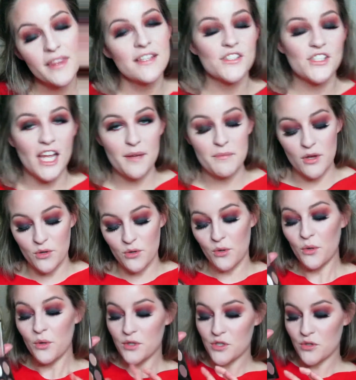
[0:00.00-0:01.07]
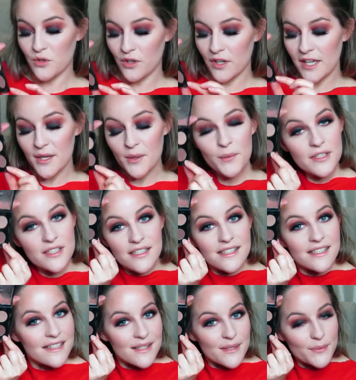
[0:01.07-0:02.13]
in the shade Corduroy, which is
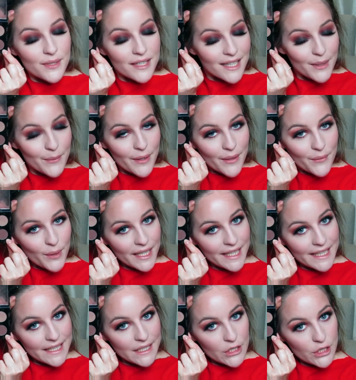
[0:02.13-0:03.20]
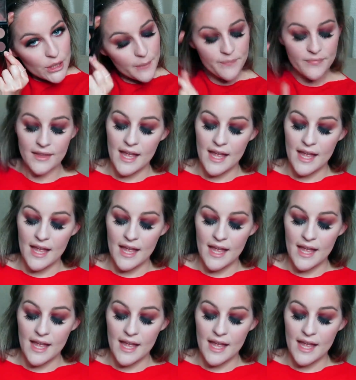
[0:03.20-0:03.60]
this one right here.